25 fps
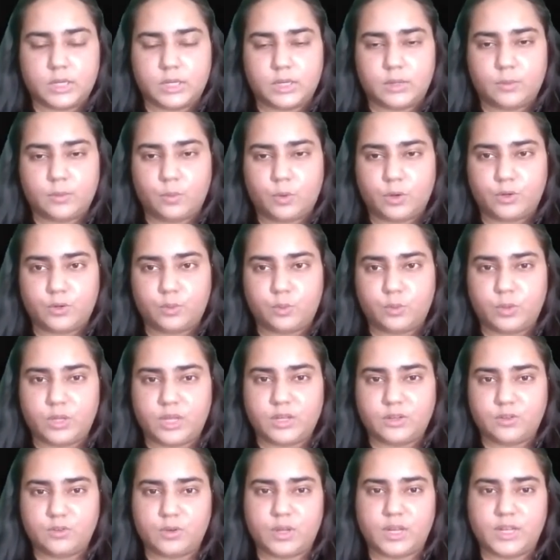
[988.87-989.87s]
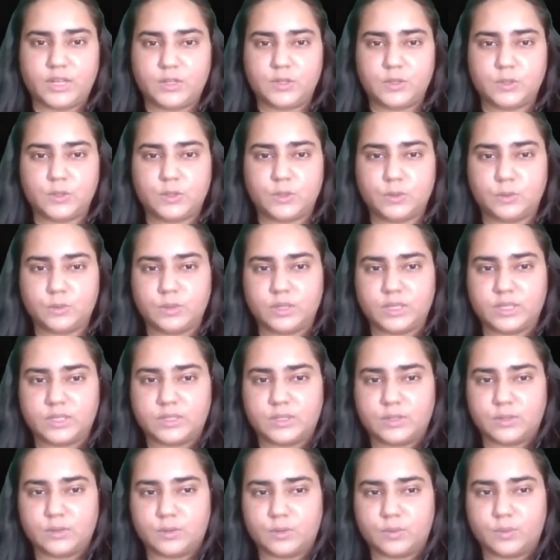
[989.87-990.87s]
what we are trying to do
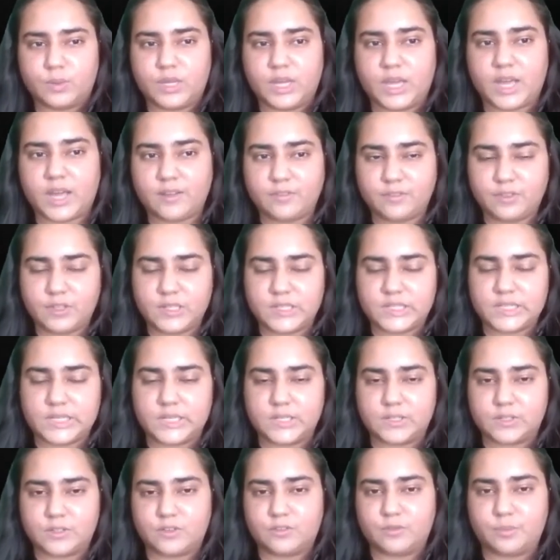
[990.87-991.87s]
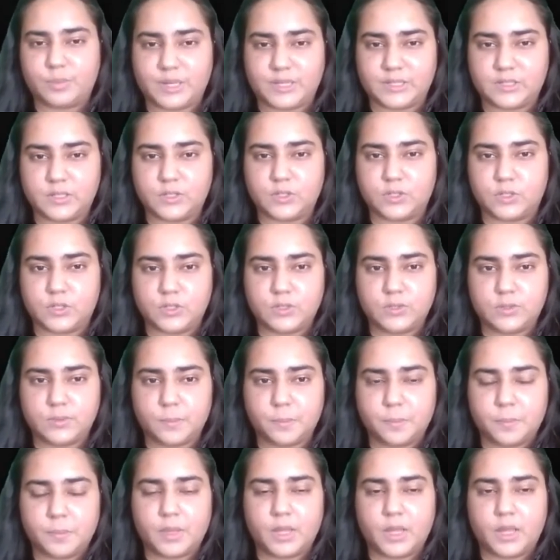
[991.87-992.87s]
is, you know, we have this list of passengers,
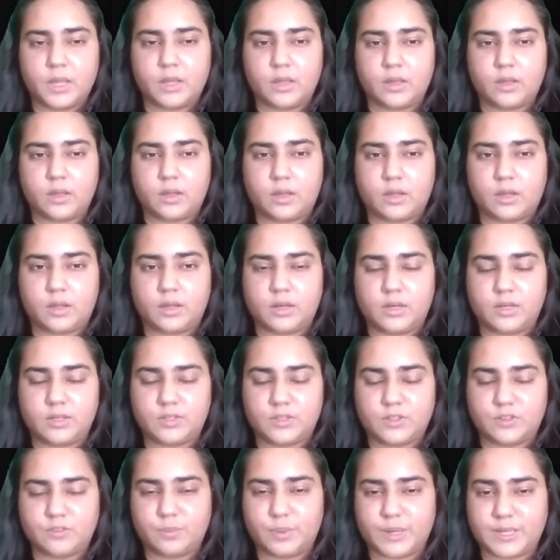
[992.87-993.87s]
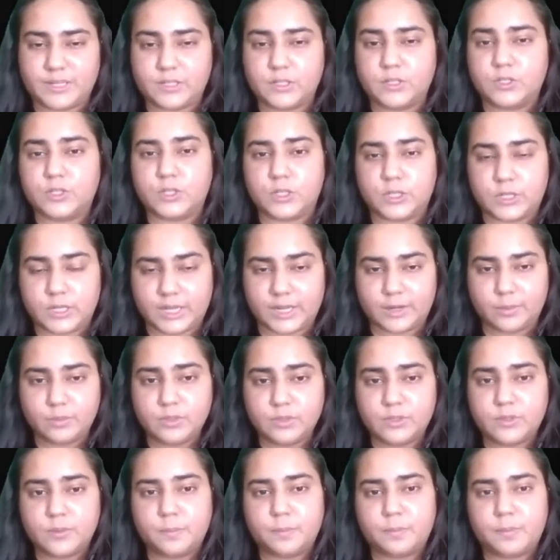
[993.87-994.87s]
a list of passenger
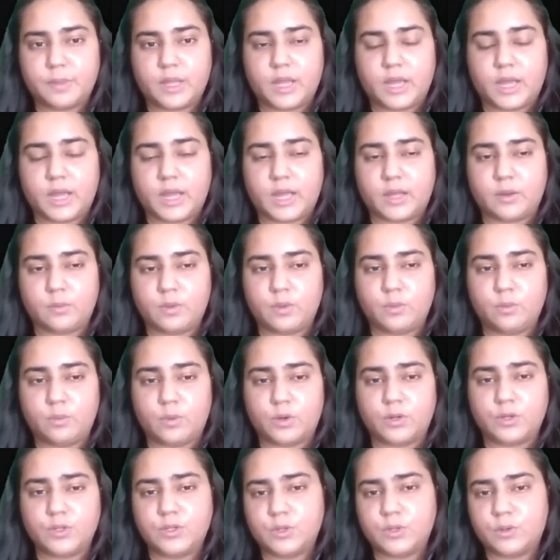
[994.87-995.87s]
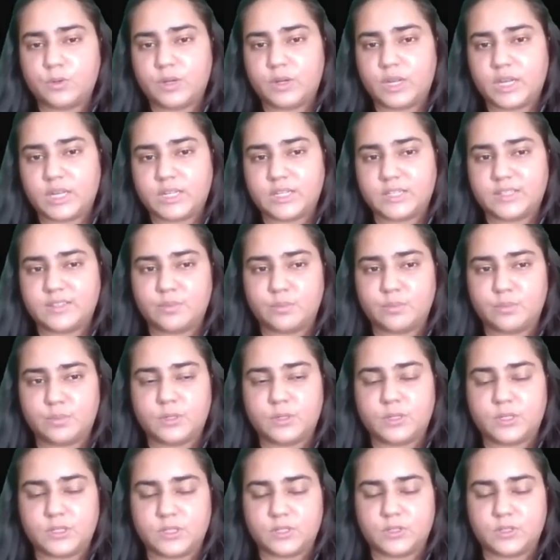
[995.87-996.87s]
names, and we want to create a
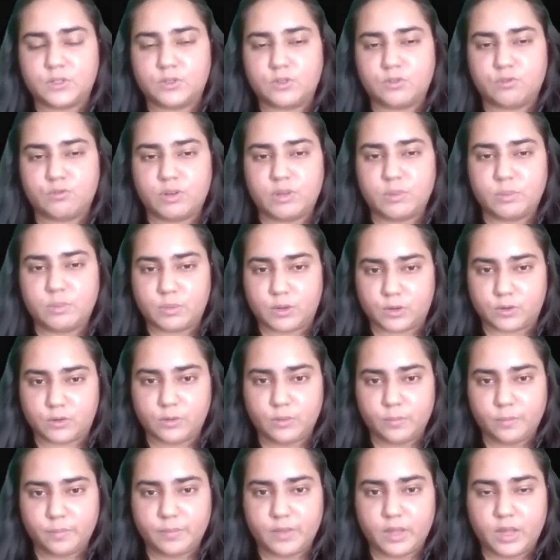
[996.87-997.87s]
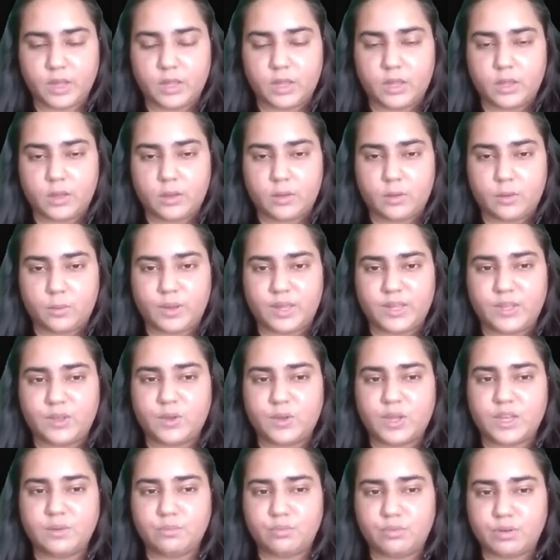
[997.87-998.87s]
simple decision tree model where
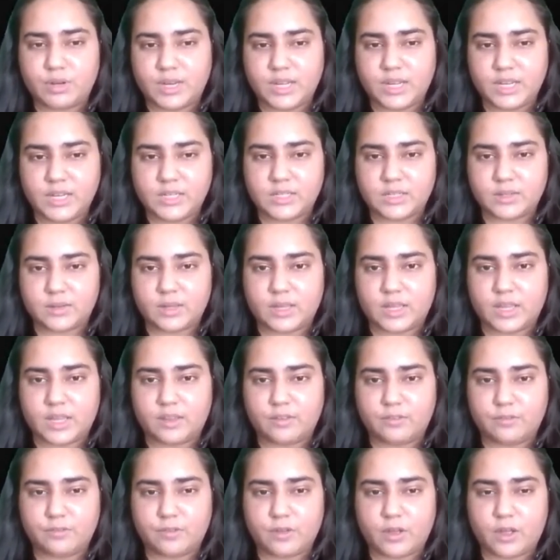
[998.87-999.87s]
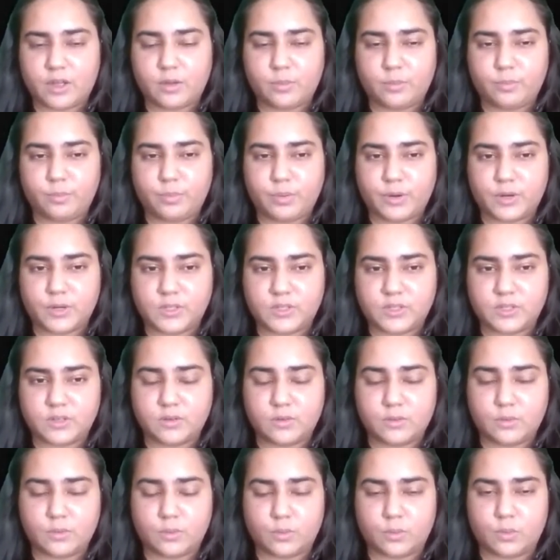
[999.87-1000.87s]
you can predict if a
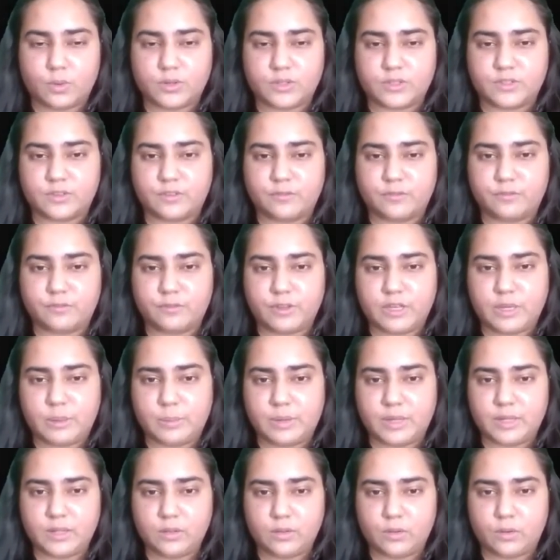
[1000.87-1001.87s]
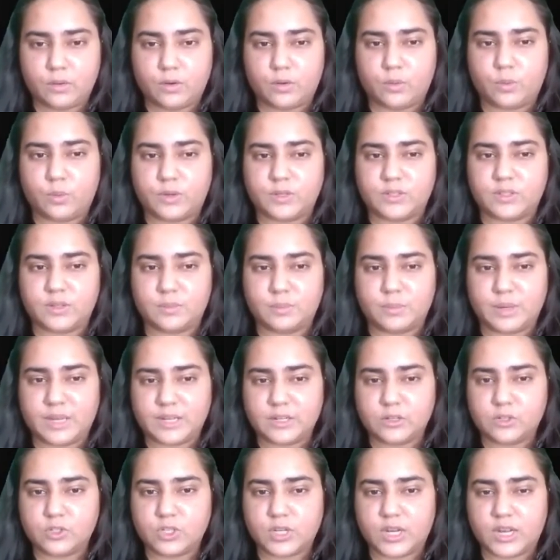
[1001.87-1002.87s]
person was female or was a
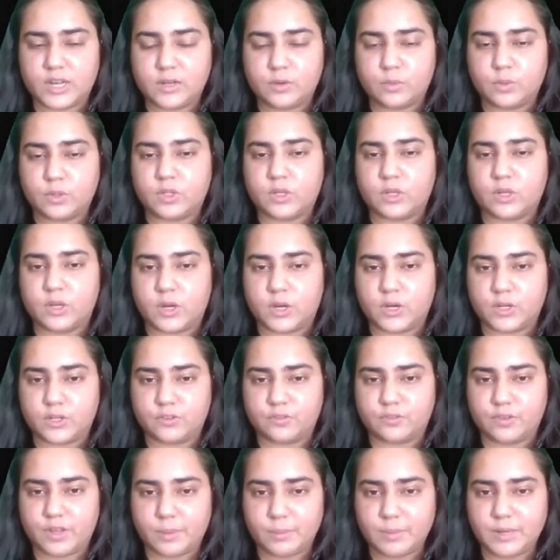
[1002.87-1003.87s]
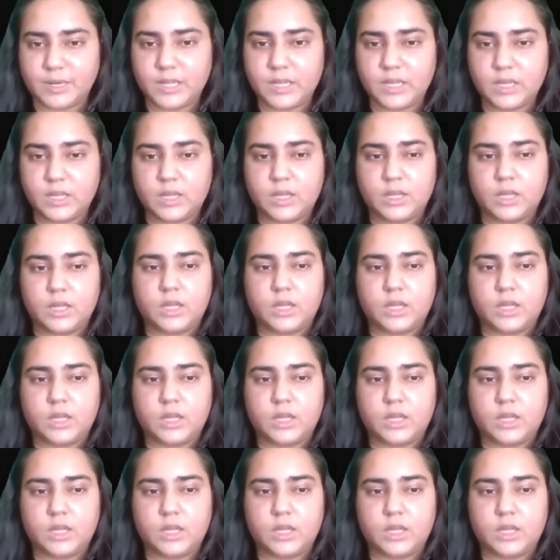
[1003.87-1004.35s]
male child with a large family,